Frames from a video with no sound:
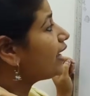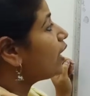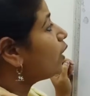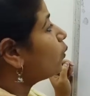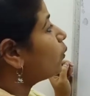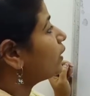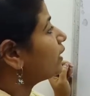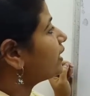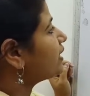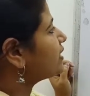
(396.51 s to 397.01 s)

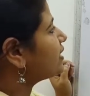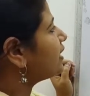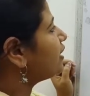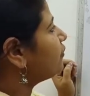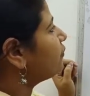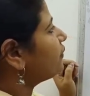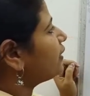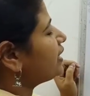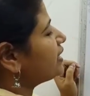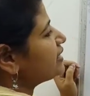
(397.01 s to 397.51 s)
What is the
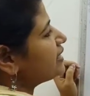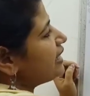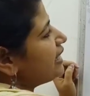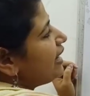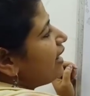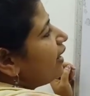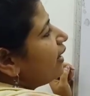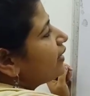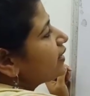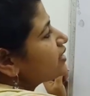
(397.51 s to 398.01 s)
difference? The
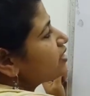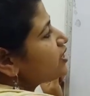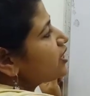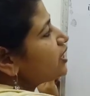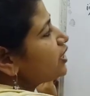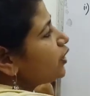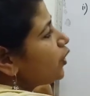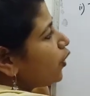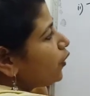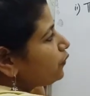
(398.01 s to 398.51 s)

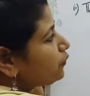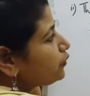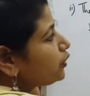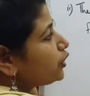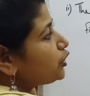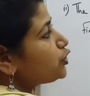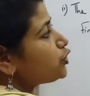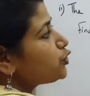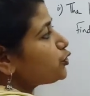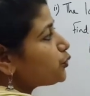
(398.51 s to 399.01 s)
larger of
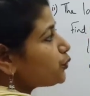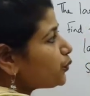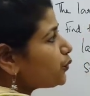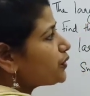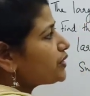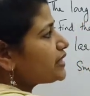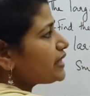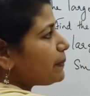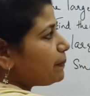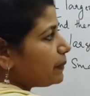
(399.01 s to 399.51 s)
the
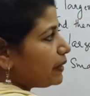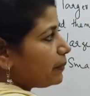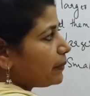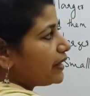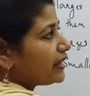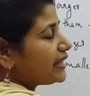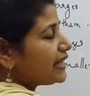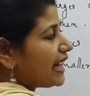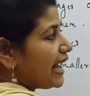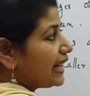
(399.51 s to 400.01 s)
two
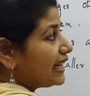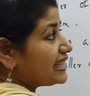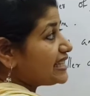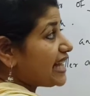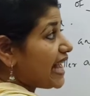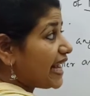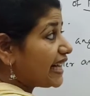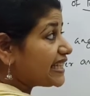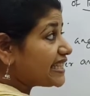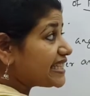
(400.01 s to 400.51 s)
supplementary angles
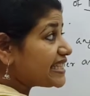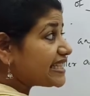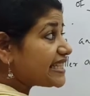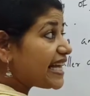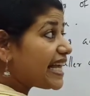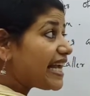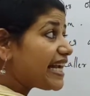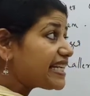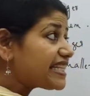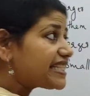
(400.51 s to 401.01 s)

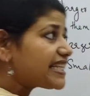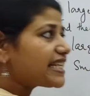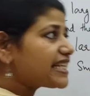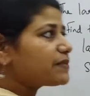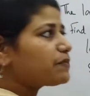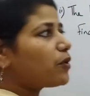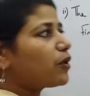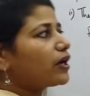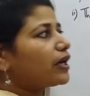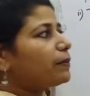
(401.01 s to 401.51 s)
exceeds the
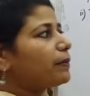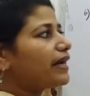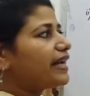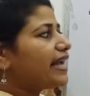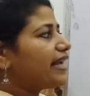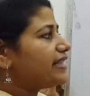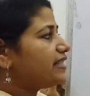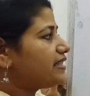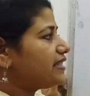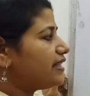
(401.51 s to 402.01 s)
smaller by
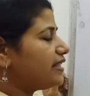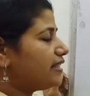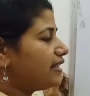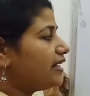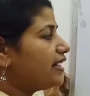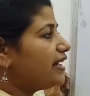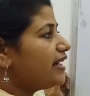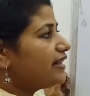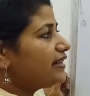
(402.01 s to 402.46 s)
18.